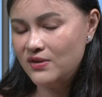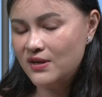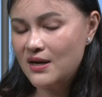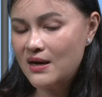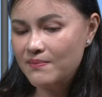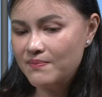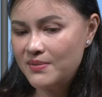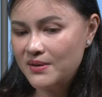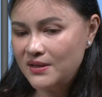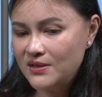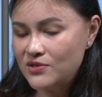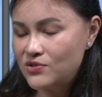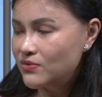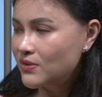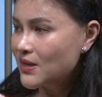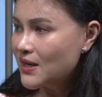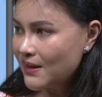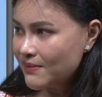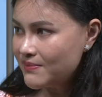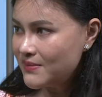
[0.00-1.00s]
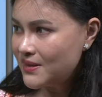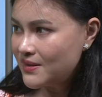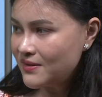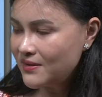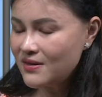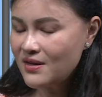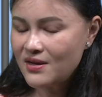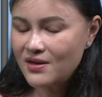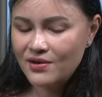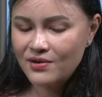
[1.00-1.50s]
for companies to come
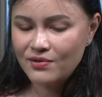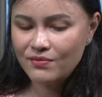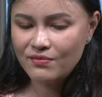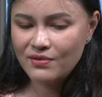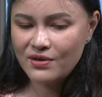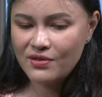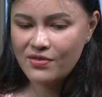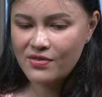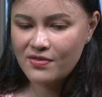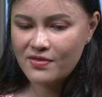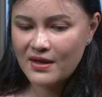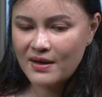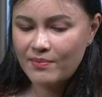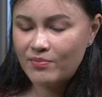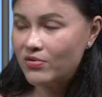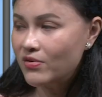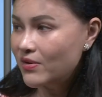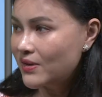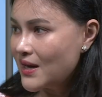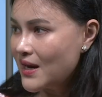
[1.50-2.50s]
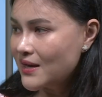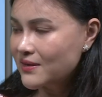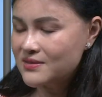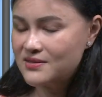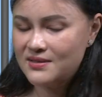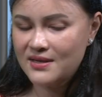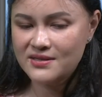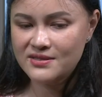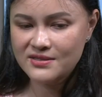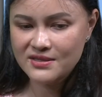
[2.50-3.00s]
in with their
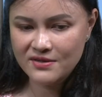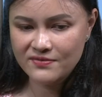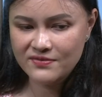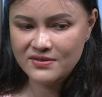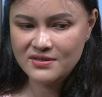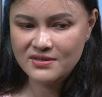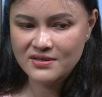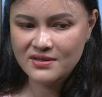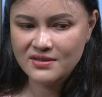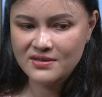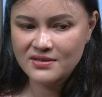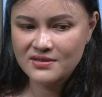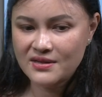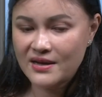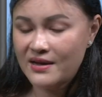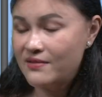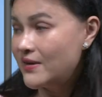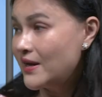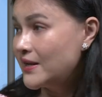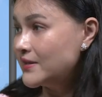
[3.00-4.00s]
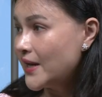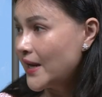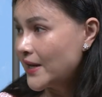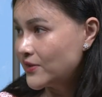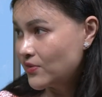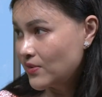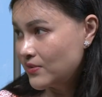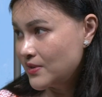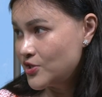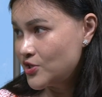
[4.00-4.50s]
products, their services, and their
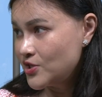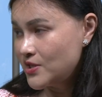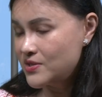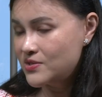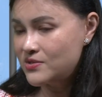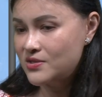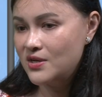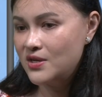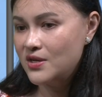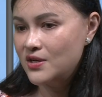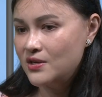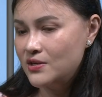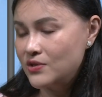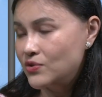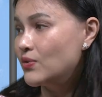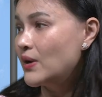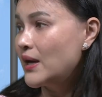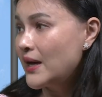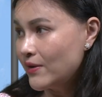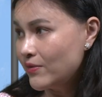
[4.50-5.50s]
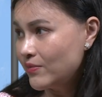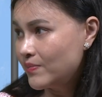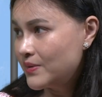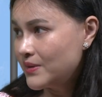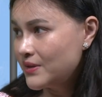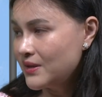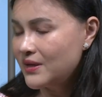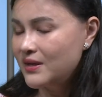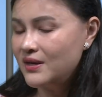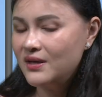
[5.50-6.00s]
technologies to help.
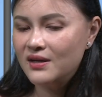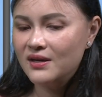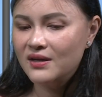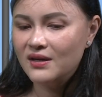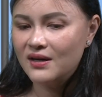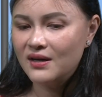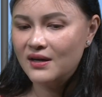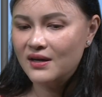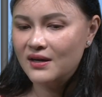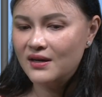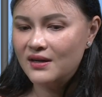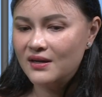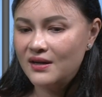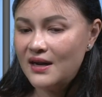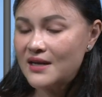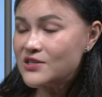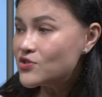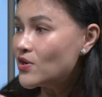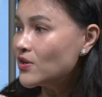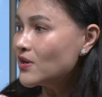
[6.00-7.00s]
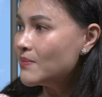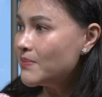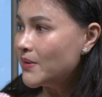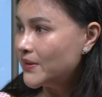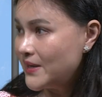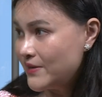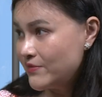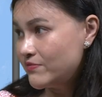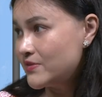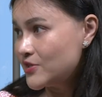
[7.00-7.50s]
Let's talk
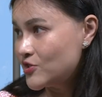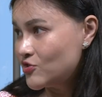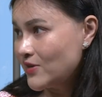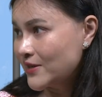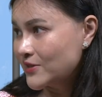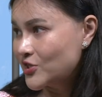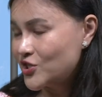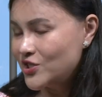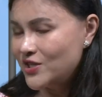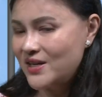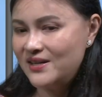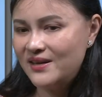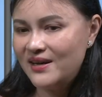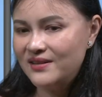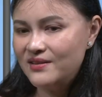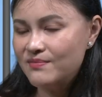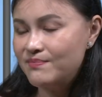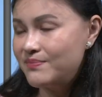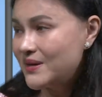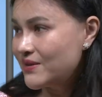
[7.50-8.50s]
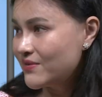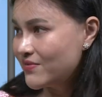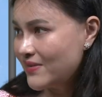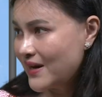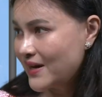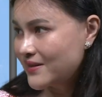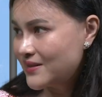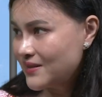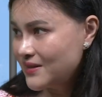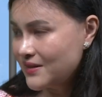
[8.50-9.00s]
about infrastructure, another big
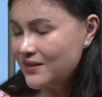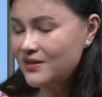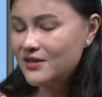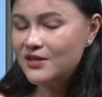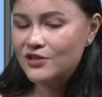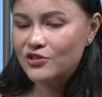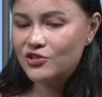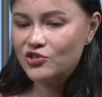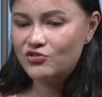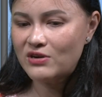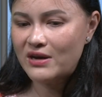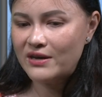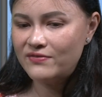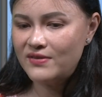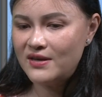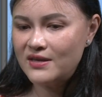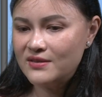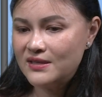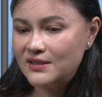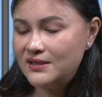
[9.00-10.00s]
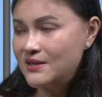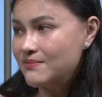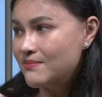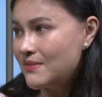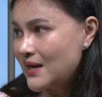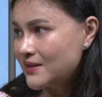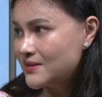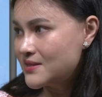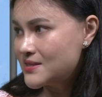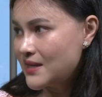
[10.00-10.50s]
factor driving the
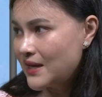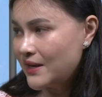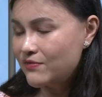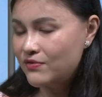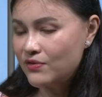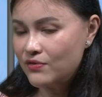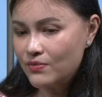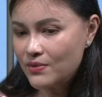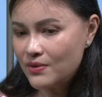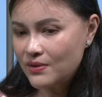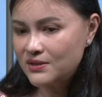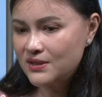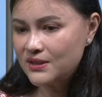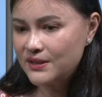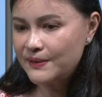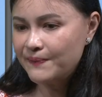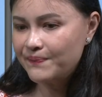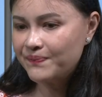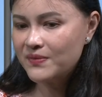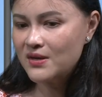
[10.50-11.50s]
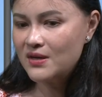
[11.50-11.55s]
demand side for water.